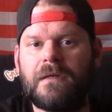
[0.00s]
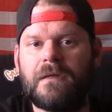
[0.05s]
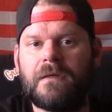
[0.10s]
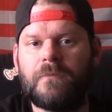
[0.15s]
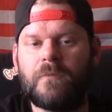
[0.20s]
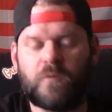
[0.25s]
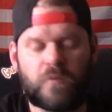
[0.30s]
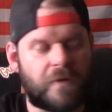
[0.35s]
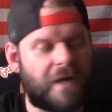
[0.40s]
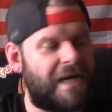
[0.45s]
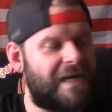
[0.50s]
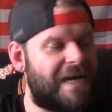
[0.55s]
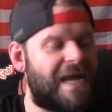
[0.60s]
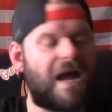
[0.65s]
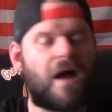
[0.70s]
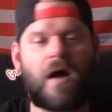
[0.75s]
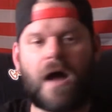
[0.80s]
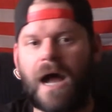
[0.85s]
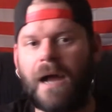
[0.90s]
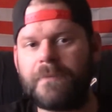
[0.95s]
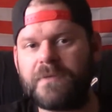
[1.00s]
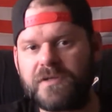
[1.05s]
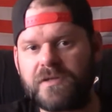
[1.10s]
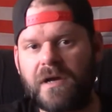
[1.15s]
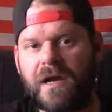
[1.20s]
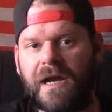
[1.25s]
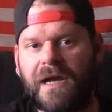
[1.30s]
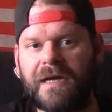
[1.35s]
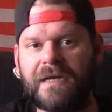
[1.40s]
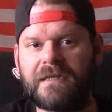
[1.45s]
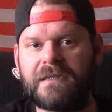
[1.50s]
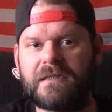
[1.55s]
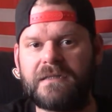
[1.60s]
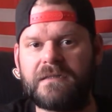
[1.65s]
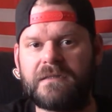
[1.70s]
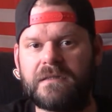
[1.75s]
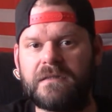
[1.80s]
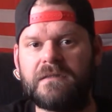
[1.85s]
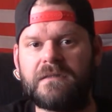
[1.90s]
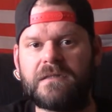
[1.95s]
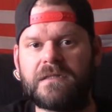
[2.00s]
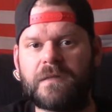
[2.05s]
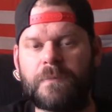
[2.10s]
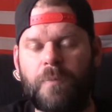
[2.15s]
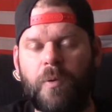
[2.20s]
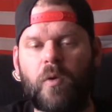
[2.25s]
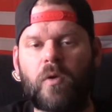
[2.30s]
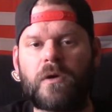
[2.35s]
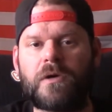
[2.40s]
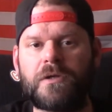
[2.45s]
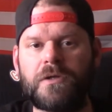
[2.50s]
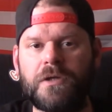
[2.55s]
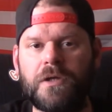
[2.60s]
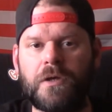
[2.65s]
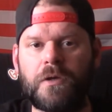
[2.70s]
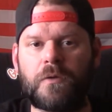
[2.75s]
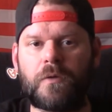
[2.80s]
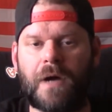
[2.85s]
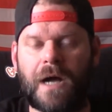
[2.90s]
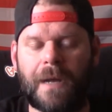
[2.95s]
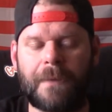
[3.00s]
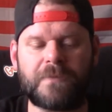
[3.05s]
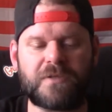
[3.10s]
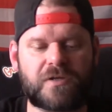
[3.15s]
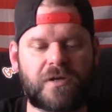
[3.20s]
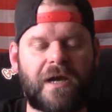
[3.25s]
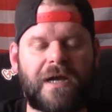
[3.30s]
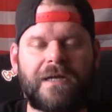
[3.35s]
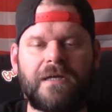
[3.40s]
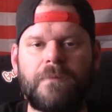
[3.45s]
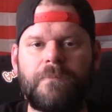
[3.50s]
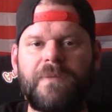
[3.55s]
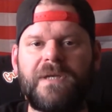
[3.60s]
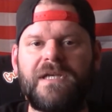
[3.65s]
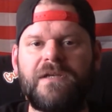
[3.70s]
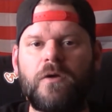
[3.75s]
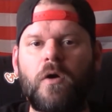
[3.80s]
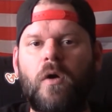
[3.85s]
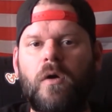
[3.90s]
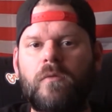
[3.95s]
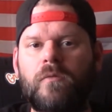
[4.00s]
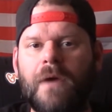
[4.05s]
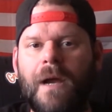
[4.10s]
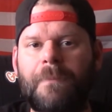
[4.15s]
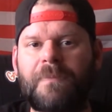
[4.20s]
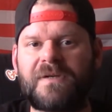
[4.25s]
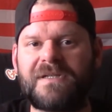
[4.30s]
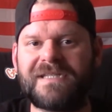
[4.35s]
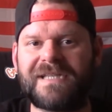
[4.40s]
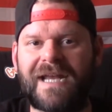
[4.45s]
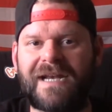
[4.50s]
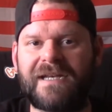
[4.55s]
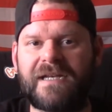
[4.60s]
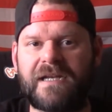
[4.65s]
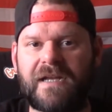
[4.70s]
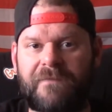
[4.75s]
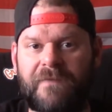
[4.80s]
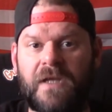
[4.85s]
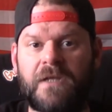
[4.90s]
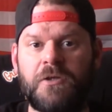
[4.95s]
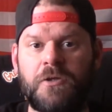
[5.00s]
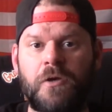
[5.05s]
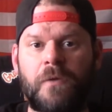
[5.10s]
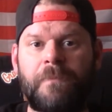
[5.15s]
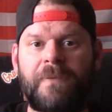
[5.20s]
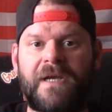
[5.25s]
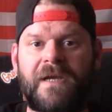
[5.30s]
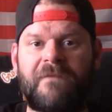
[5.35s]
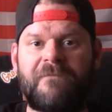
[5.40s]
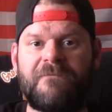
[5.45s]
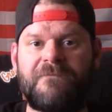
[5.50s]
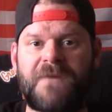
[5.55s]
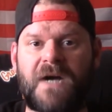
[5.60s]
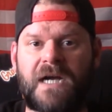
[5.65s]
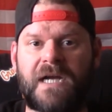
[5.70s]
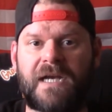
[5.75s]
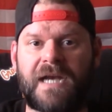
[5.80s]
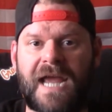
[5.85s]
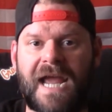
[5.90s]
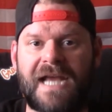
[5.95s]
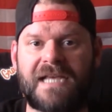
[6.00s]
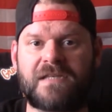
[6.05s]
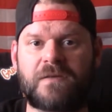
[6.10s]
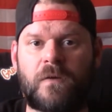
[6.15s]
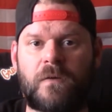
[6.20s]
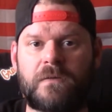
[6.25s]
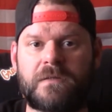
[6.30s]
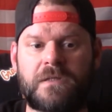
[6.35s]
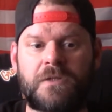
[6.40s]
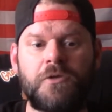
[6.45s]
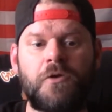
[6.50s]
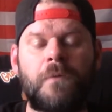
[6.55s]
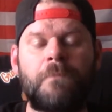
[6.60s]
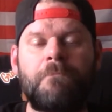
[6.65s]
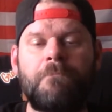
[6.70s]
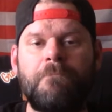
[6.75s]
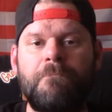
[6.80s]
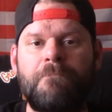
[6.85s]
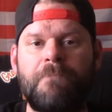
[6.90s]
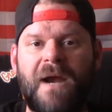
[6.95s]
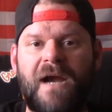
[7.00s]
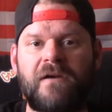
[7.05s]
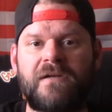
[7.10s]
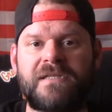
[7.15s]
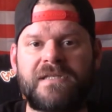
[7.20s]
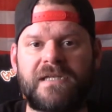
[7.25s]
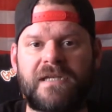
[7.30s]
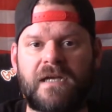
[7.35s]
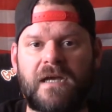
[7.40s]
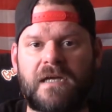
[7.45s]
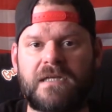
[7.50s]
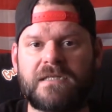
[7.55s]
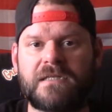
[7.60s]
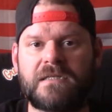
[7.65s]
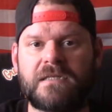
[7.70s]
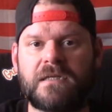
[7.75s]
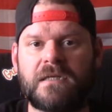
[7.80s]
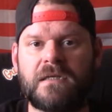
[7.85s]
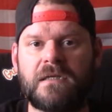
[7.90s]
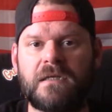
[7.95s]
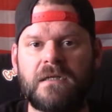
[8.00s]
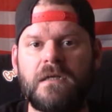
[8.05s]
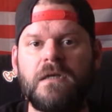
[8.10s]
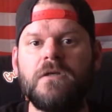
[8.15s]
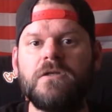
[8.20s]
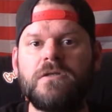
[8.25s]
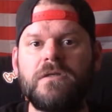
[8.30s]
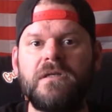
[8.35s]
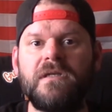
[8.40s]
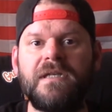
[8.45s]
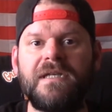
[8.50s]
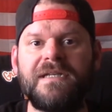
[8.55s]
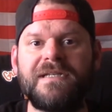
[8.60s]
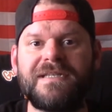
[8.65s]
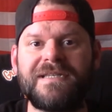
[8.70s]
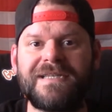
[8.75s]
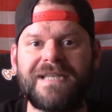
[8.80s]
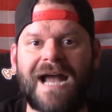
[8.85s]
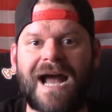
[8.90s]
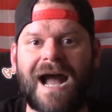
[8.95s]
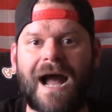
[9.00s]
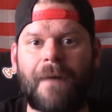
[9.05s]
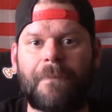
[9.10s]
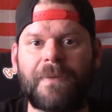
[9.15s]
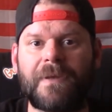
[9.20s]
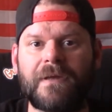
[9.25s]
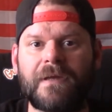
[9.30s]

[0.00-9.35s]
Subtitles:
Right now, I'm trying to support you. I'm trying to be your representative, and you're being fucking assholes, and you're embarrassing us. So you need to stop.